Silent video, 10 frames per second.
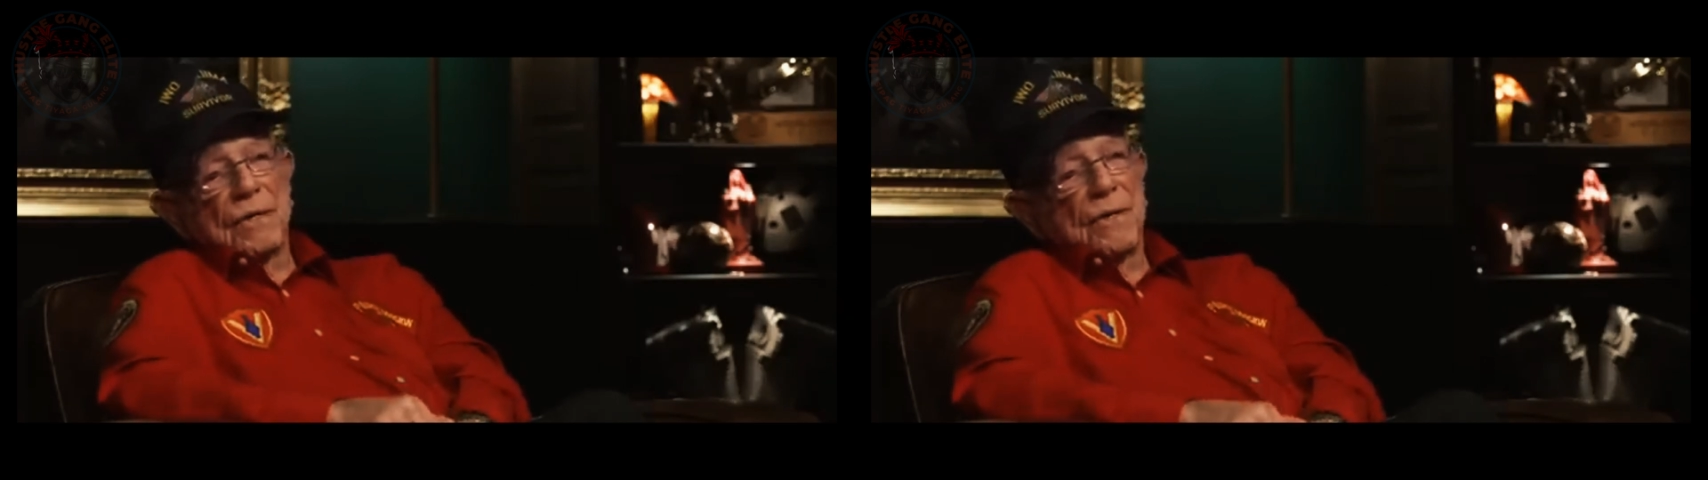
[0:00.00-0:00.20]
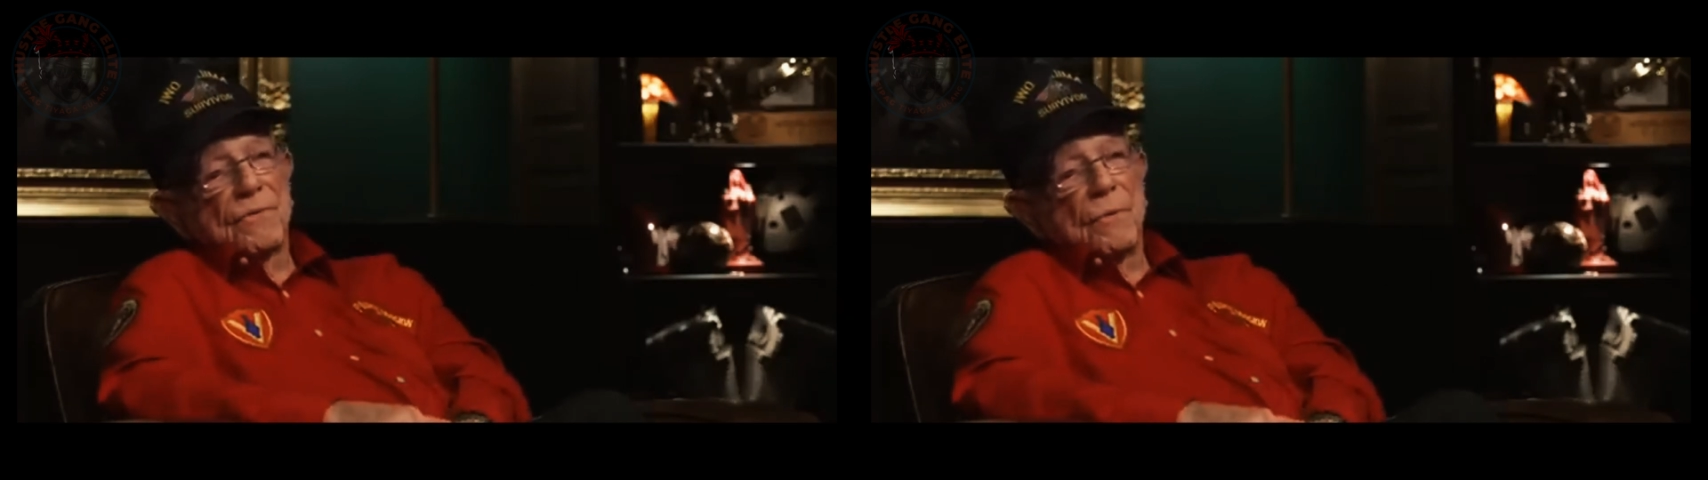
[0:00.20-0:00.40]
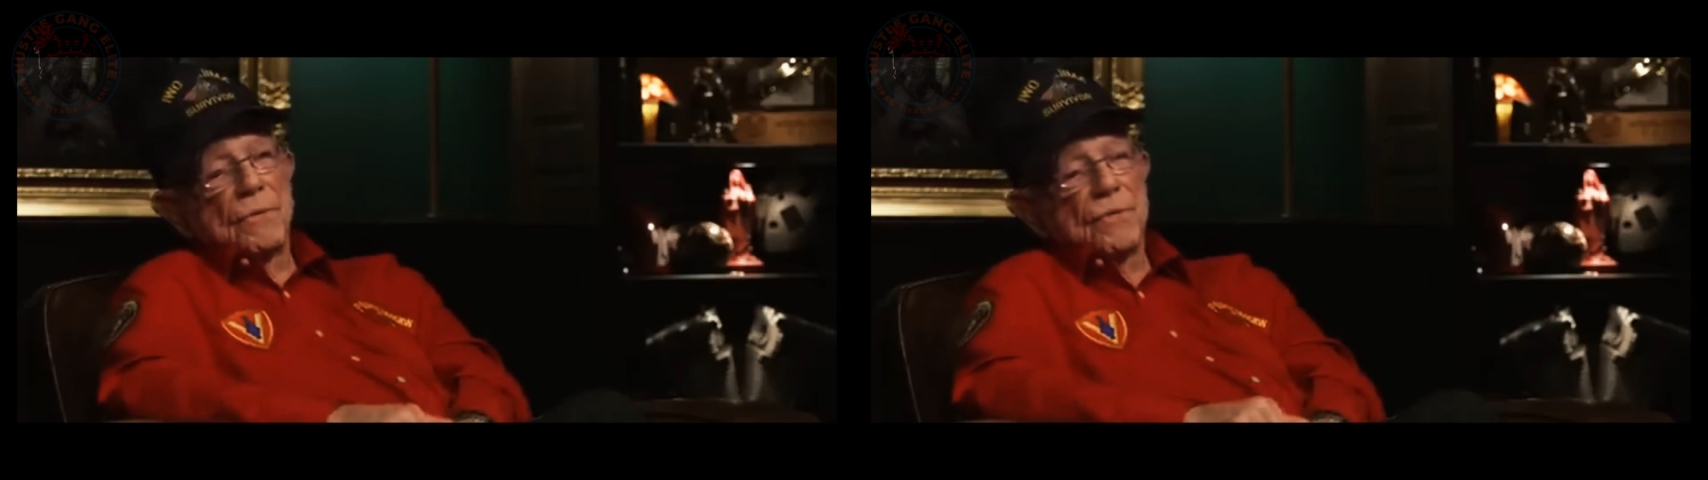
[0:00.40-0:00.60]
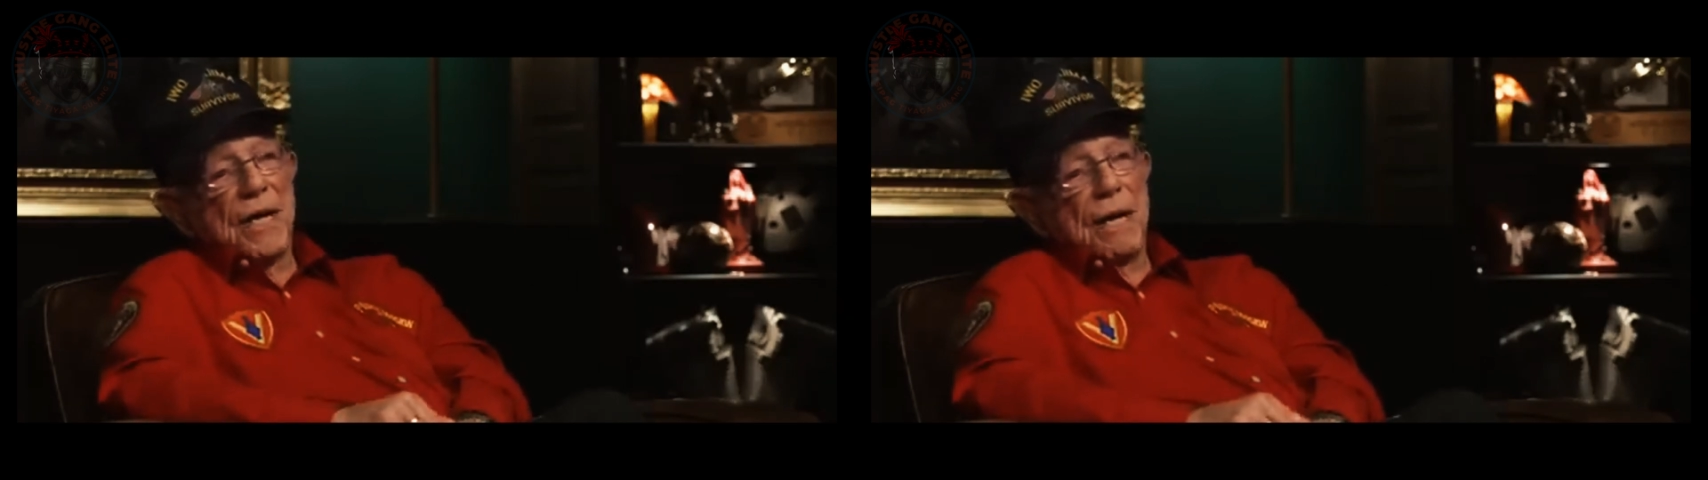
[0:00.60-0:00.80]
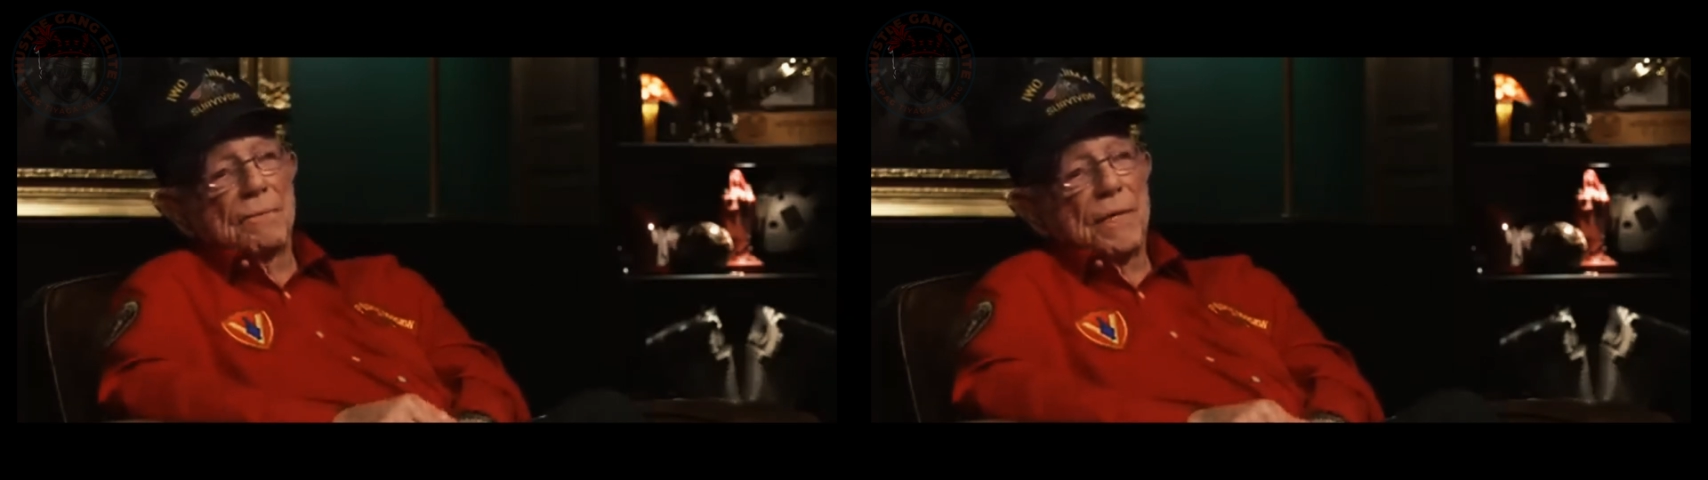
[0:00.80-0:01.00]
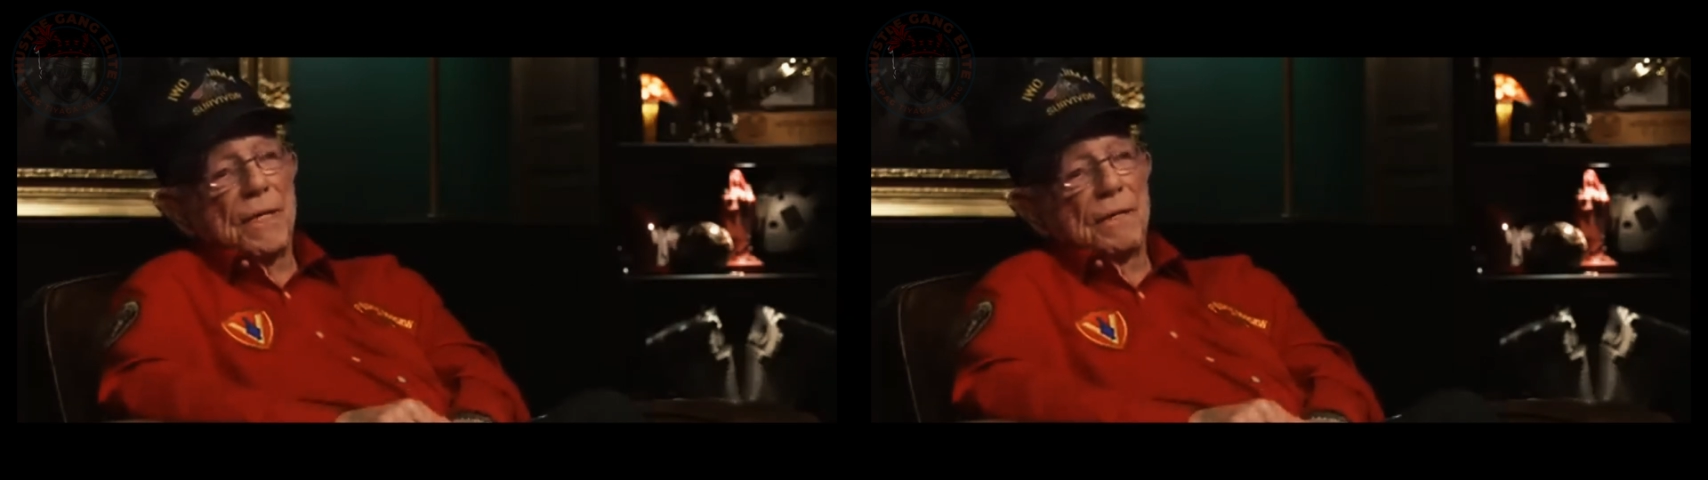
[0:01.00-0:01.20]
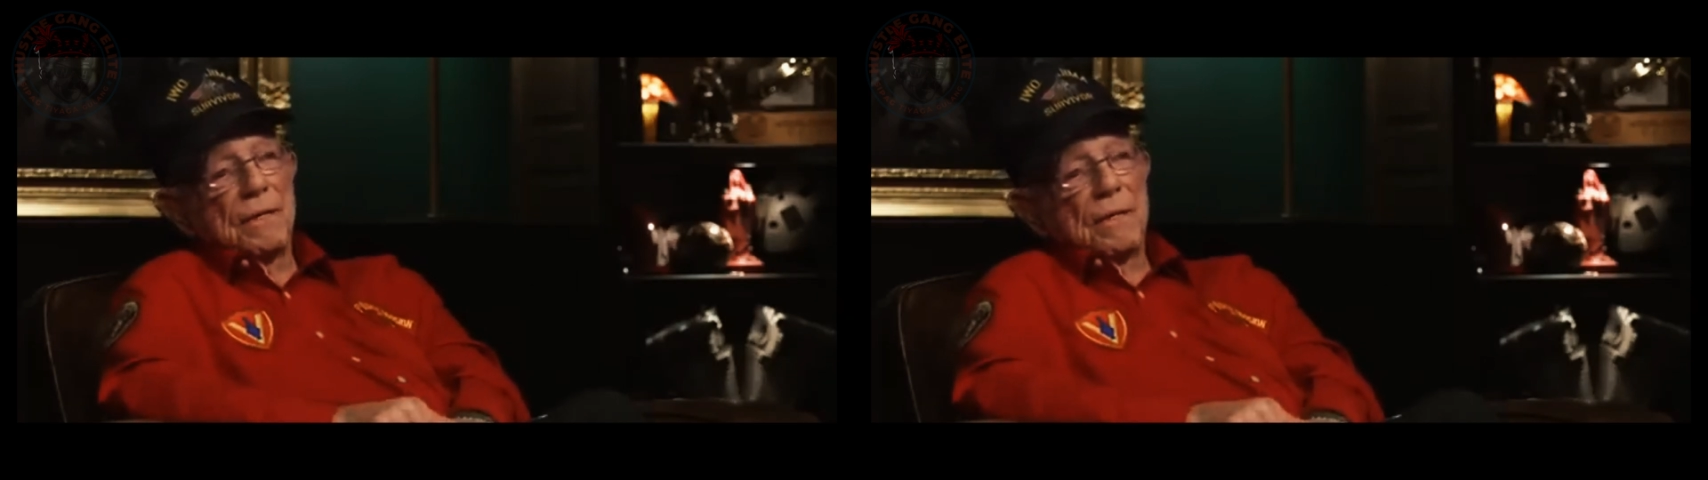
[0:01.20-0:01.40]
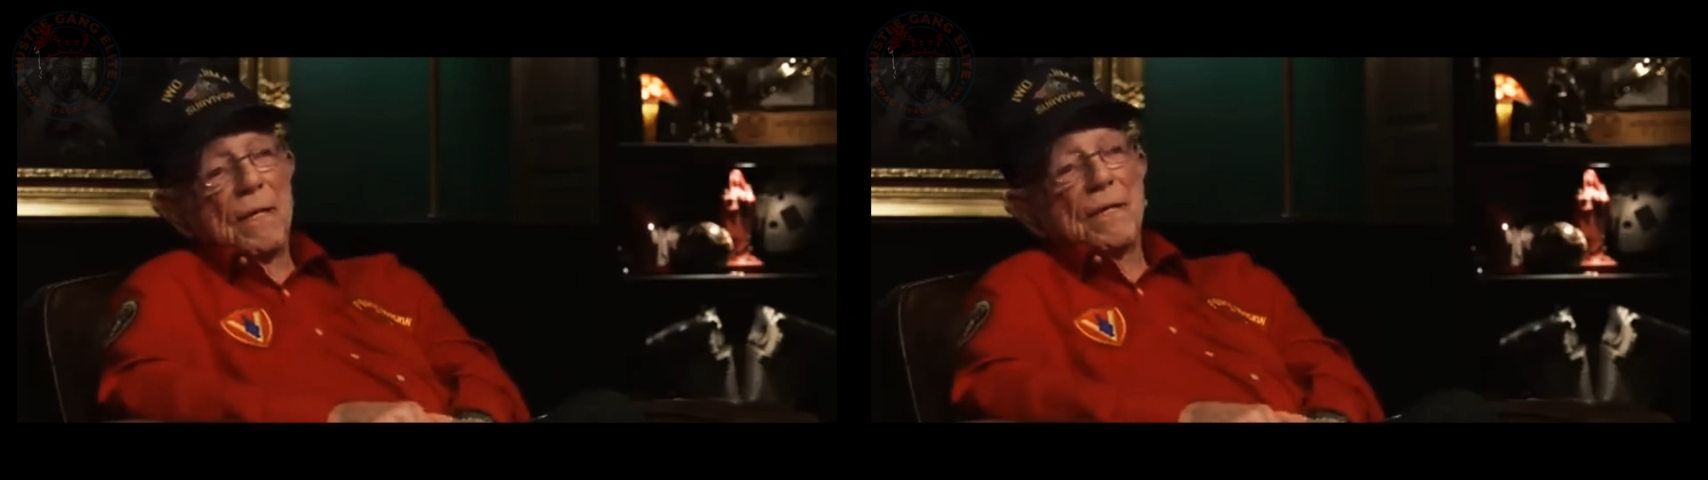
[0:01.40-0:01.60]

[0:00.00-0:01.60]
nothing was happening.